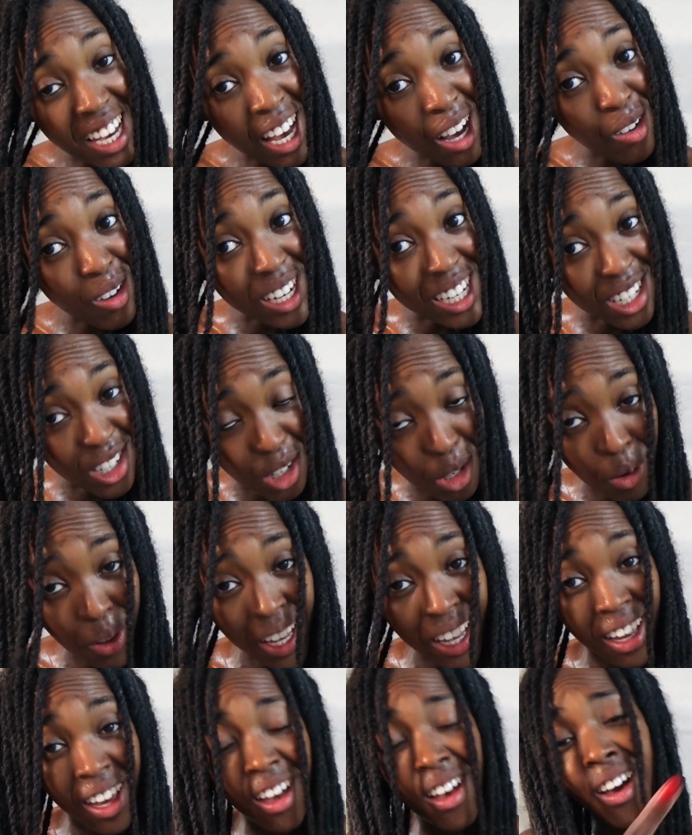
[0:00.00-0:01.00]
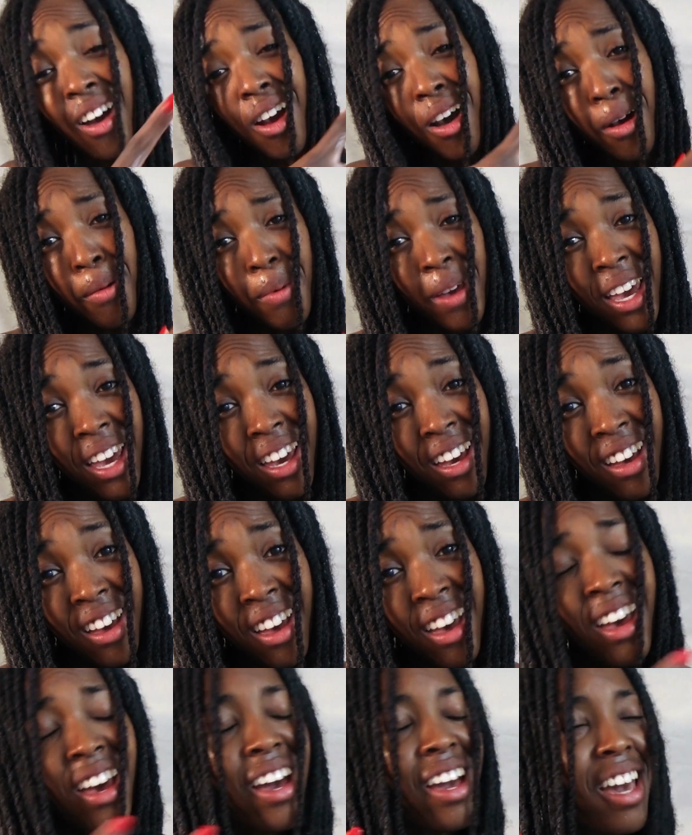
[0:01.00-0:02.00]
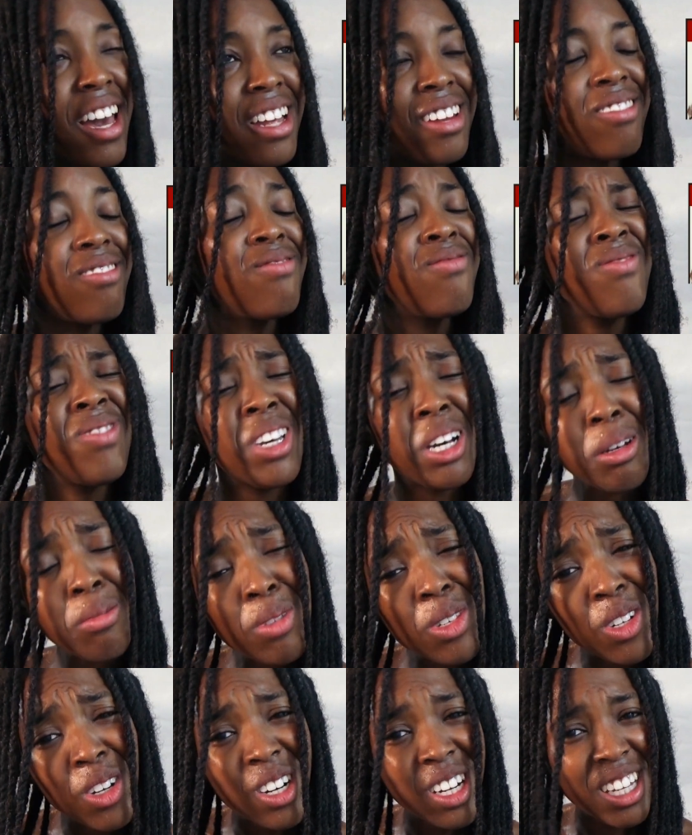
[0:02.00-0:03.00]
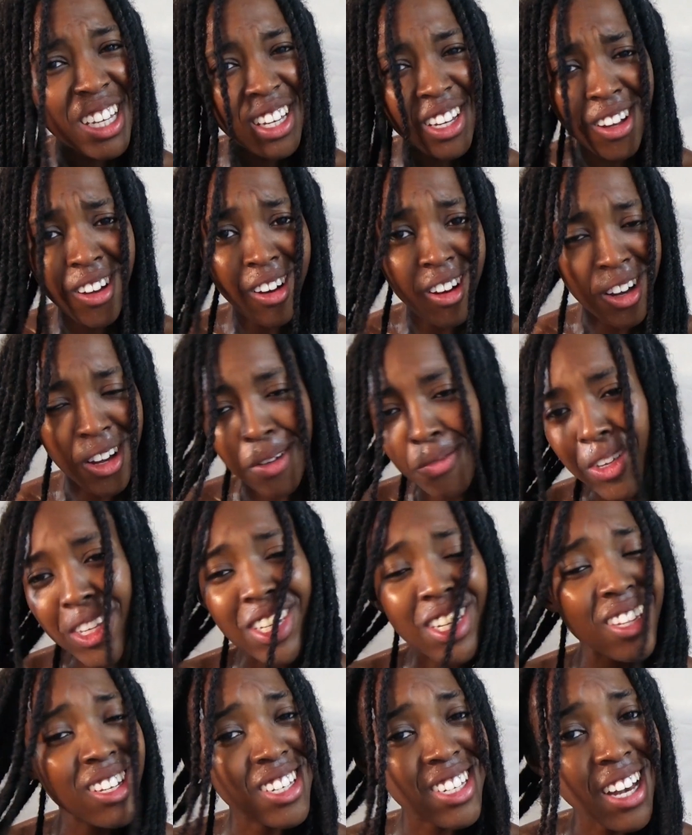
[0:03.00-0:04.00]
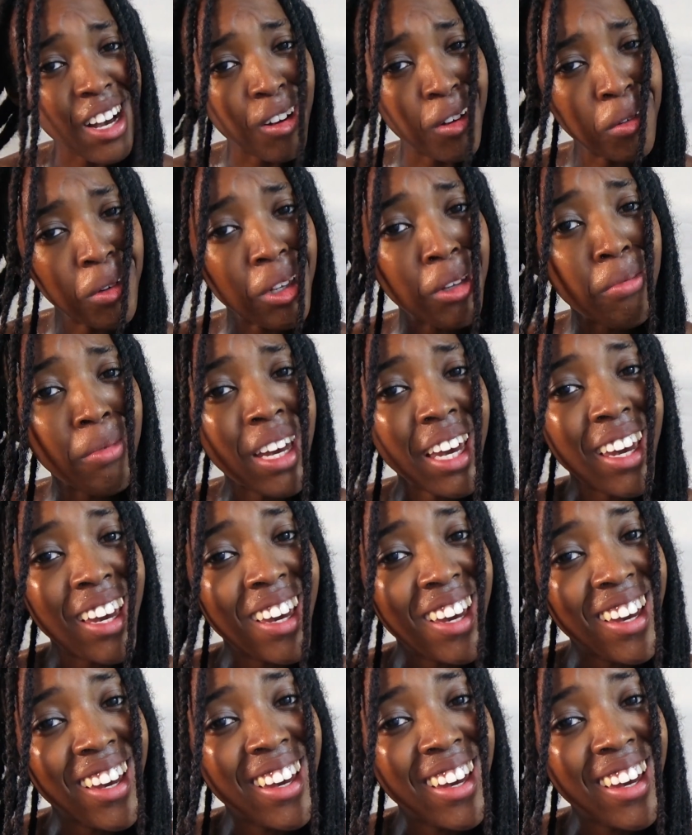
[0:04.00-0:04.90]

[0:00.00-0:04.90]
how I do it up here. Again, I'm sorry that you can't come into the shower with me.